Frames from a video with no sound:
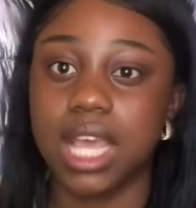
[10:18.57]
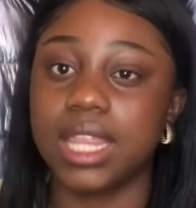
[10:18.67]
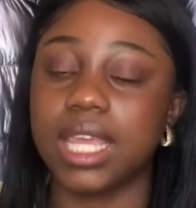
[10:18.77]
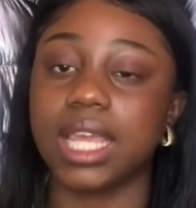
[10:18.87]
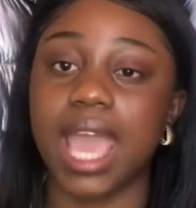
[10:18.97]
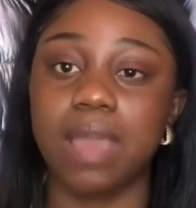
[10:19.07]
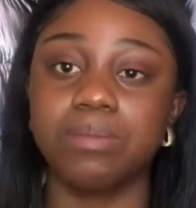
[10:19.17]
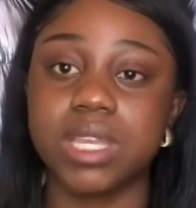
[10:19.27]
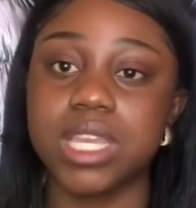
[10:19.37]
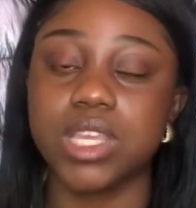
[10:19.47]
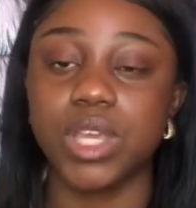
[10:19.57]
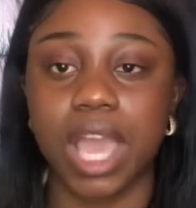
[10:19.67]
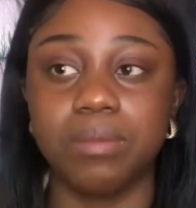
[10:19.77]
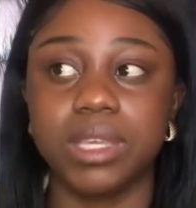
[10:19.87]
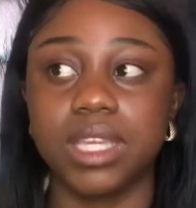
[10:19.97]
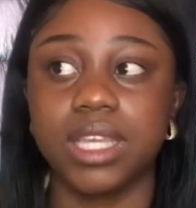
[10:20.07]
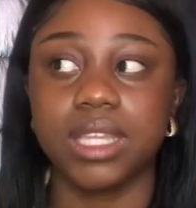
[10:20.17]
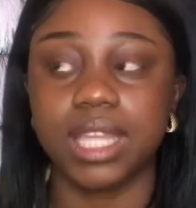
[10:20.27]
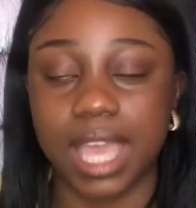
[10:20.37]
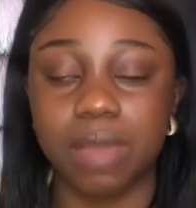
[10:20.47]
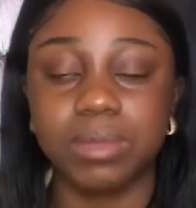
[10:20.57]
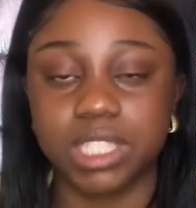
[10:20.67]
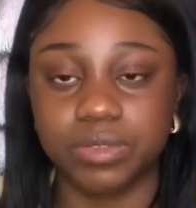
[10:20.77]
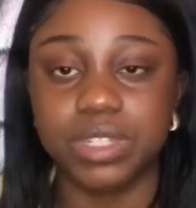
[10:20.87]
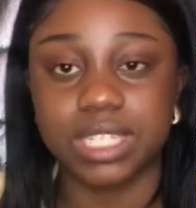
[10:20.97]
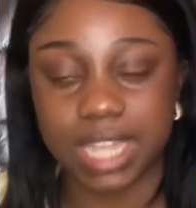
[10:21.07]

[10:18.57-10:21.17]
there can be different